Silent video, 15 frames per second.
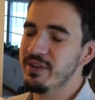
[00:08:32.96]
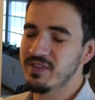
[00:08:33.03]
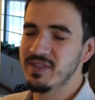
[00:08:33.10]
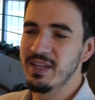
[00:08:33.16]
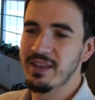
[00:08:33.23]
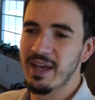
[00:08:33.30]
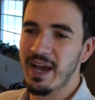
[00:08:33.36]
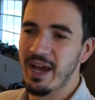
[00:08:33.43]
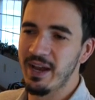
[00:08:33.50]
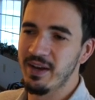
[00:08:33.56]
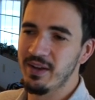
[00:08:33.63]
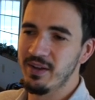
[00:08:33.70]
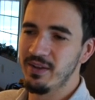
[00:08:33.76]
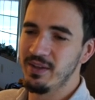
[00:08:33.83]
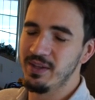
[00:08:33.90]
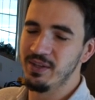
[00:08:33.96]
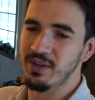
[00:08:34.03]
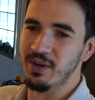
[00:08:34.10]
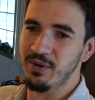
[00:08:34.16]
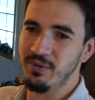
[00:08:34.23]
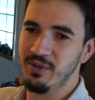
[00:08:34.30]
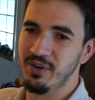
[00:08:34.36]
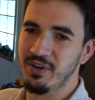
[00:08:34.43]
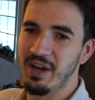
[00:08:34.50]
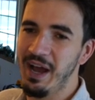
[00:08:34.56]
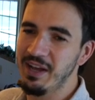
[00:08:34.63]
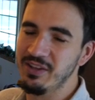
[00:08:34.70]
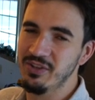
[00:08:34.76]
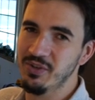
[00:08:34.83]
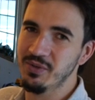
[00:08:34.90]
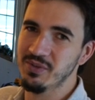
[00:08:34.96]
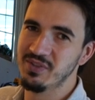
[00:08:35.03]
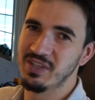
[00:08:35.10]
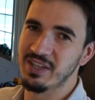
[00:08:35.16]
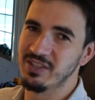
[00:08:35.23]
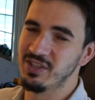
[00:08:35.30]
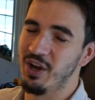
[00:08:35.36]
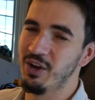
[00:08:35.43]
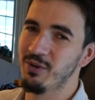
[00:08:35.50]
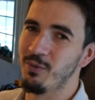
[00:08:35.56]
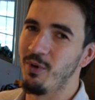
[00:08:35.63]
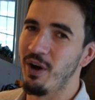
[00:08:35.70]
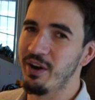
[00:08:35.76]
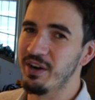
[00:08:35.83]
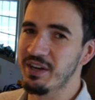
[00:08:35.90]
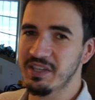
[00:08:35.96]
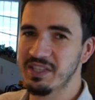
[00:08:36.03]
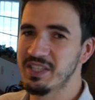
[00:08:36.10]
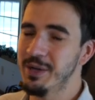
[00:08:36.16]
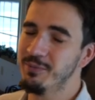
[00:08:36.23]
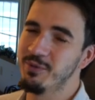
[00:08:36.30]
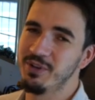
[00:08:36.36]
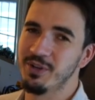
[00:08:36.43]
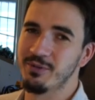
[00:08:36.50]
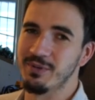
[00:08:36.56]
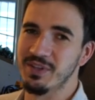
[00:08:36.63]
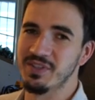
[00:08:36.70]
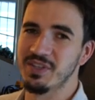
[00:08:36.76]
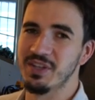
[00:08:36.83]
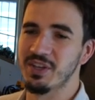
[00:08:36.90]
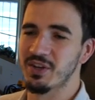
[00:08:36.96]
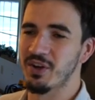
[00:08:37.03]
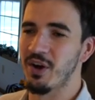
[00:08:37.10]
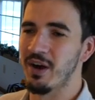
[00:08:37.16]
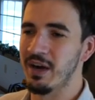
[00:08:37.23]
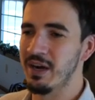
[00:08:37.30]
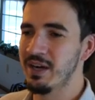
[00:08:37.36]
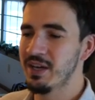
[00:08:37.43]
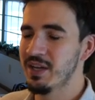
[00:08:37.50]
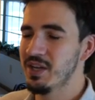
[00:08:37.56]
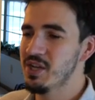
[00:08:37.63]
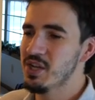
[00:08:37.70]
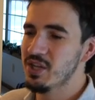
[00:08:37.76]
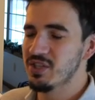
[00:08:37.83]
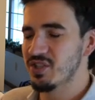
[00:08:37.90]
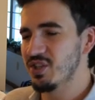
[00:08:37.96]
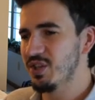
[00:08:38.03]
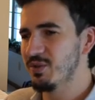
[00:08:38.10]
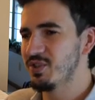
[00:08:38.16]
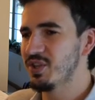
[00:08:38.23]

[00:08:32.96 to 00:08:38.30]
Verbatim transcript: can see that you know, you're not using a ton of water except when you're rinsing the car. So you